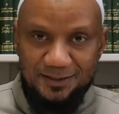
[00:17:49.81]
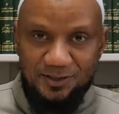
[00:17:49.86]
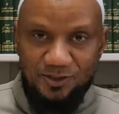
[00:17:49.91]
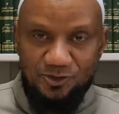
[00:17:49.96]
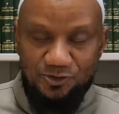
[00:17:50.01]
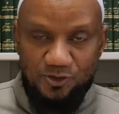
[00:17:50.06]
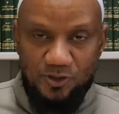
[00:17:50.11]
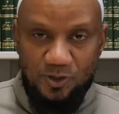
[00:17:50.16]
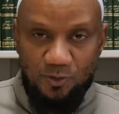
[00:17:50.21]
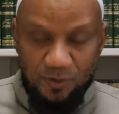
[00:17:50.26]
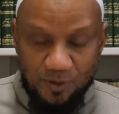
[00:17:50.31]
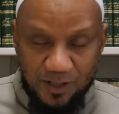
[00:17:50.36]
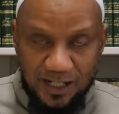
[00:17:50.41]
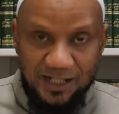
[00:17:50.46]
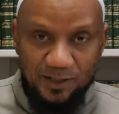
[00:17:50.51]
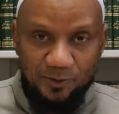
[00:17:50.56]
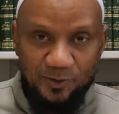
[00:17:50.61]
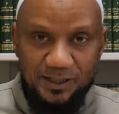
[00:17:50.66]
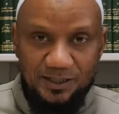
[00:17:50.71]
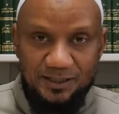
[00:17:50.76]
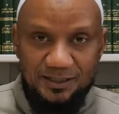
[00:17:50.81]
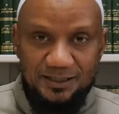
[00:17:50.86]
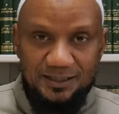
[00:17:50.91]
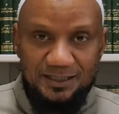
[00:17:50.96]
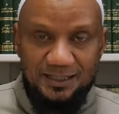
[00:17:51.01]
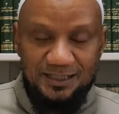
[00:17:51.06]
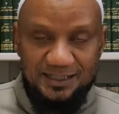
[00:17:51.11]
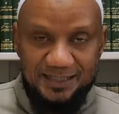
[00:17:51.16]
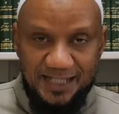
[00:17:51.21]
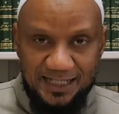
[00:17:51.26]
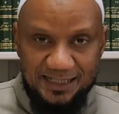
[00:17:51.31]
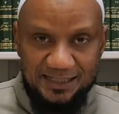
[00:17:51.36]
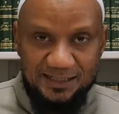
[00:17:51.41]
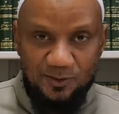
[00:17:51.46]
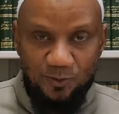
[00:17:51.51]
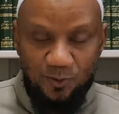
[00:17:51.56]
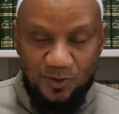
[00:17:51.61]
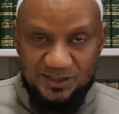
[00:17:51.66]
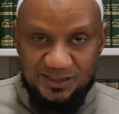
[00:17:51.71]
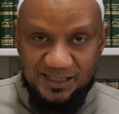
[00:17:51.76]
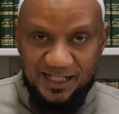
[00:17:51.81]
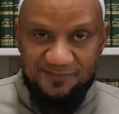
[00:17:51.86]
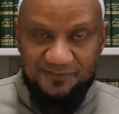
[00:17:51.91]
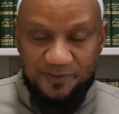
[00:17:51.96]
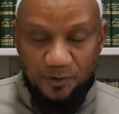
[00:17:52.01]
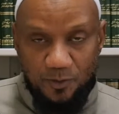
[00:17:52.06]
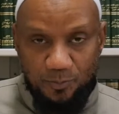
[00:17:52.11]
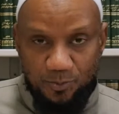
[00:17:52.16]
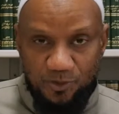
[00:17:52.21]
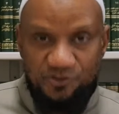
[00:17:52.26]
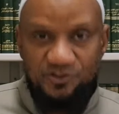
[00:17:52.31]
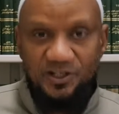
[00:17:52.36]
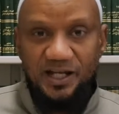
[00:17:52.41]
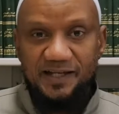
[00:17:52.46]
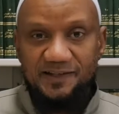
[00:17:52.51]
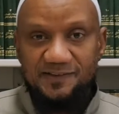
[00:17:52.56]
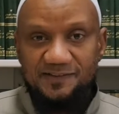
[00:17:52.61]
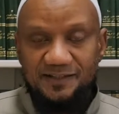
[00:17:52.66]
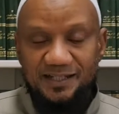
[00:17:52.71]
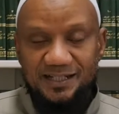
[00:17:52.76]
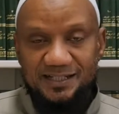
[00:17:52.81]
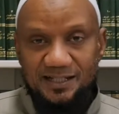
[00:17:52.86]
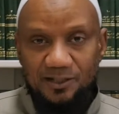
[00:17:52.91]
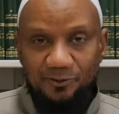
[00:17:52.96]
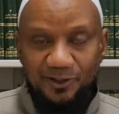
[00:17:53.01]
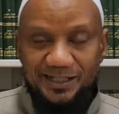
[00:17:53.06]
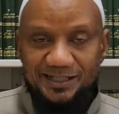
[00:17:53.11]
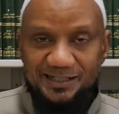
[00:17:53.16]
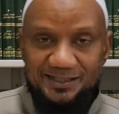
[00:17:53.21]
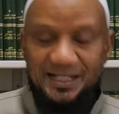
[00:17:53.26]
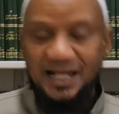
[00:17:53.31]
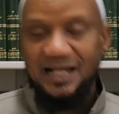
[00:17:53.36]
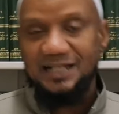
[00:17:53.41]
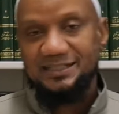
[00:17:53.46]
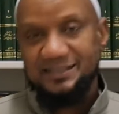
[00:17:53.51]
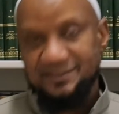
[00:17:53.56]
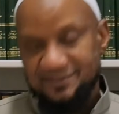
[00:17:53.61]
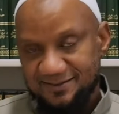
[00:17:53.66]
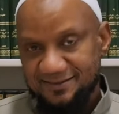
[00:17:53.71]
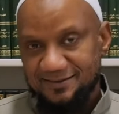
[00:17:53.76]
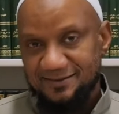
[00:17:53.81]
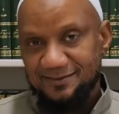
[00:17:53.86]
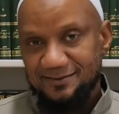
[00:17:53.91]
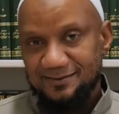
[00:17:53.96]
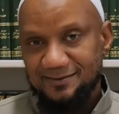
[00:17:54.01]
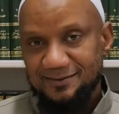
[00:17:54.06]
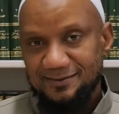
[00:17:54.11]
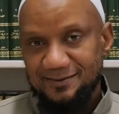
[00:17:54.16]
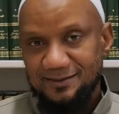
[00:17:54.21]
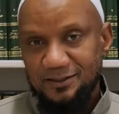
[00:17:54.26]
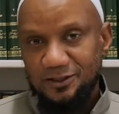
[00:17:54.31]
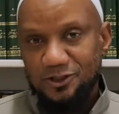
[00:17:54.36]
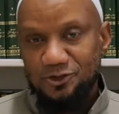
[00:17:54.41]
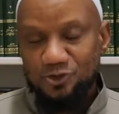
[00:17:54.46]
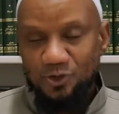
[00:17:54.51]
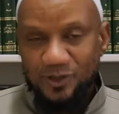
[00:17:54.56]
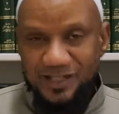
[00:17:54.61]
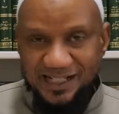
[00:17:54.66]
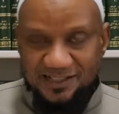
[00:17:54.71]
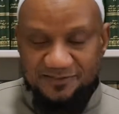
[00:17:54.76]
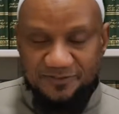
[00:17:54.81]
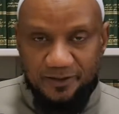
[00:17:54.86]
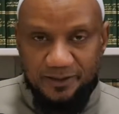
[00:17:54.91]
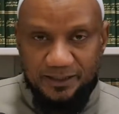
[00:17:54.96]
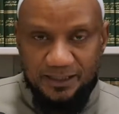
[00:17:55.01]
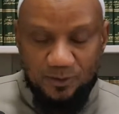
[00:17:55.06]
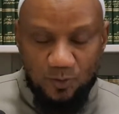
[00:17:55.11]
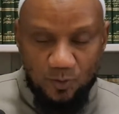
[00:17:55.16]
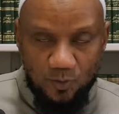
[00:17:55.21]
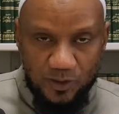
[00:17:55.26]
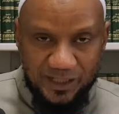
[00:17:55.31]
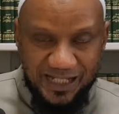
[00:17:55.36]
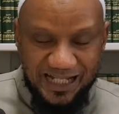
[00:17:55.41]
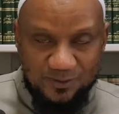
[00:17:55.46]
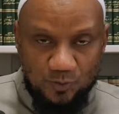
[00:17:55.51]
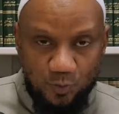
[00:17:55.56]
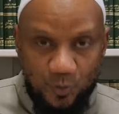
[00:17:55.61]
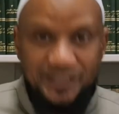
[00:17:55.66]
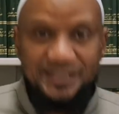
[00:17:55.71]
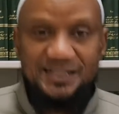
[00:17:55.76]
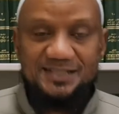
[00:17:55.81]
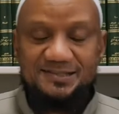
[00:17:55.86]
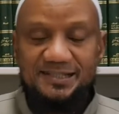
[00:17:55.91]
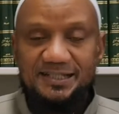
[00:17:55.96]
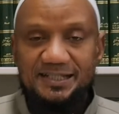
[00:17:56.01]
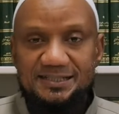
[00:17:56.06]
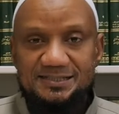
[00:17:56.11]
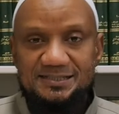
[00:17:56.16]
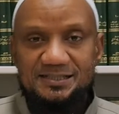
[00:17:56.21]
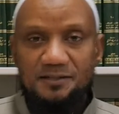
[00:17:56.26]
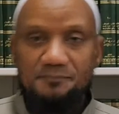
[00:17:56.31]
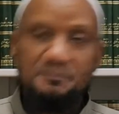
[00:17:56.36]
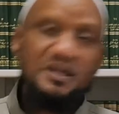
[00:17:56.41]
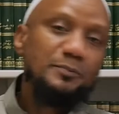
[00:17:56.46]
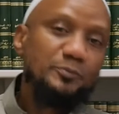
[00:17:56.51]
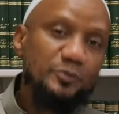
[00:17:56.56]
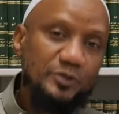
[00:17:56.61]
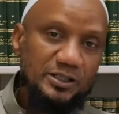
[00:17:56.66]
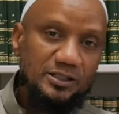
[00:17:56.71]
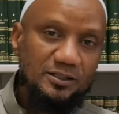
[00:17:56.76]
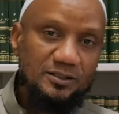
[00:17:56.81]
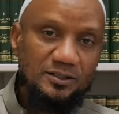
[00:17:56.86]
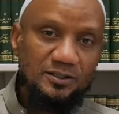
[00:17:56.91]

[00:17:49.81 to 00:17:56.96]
So the rawi, that was not very precise in narrating the hadith. So he has weakness in his memory.